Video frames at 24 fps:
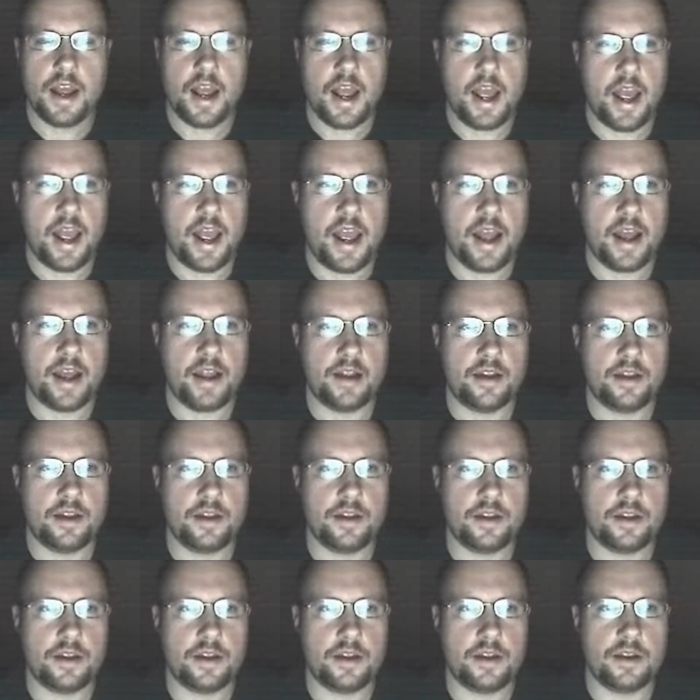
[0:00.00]
and
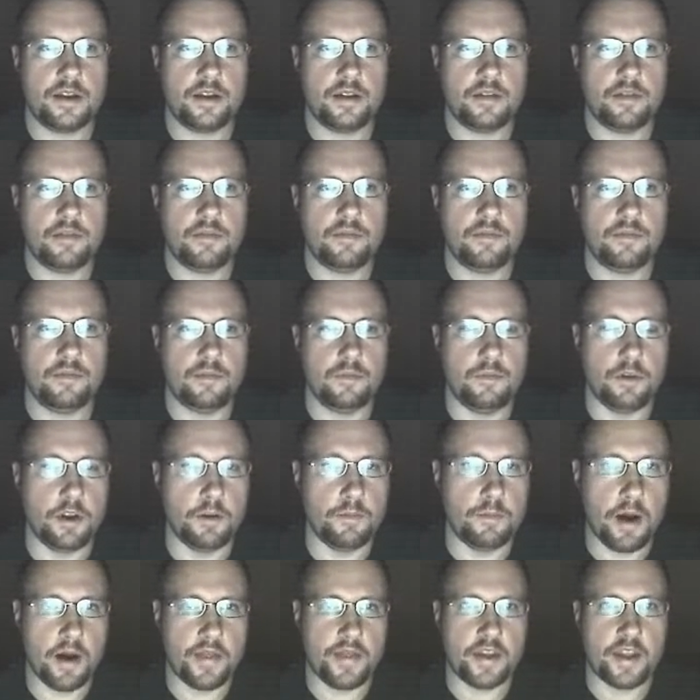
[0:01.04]
when you
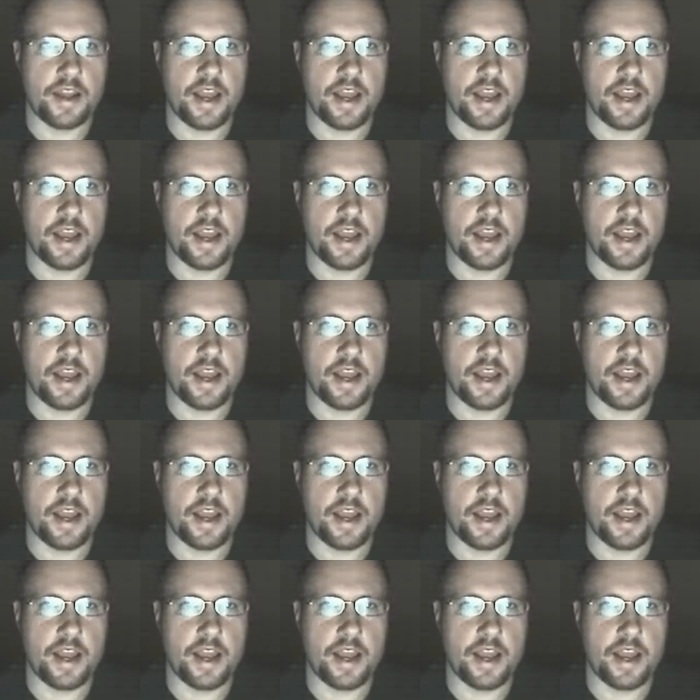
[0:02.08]
bought the